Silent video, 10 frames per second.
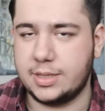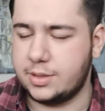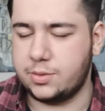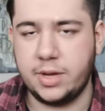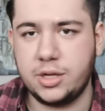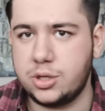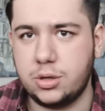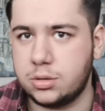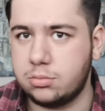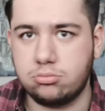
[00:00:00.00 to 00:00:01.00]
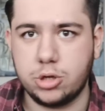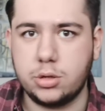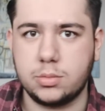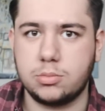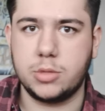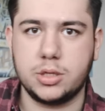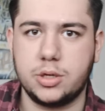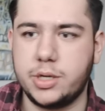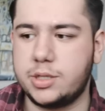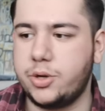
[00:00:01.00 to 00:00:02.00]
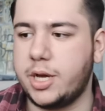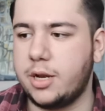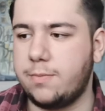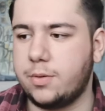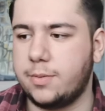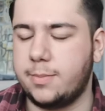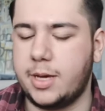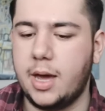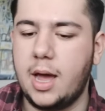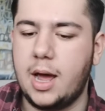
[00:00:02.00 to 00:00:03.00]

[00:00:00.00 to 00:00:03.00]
It's a nice song. Yeah, that's all you're gonna from me.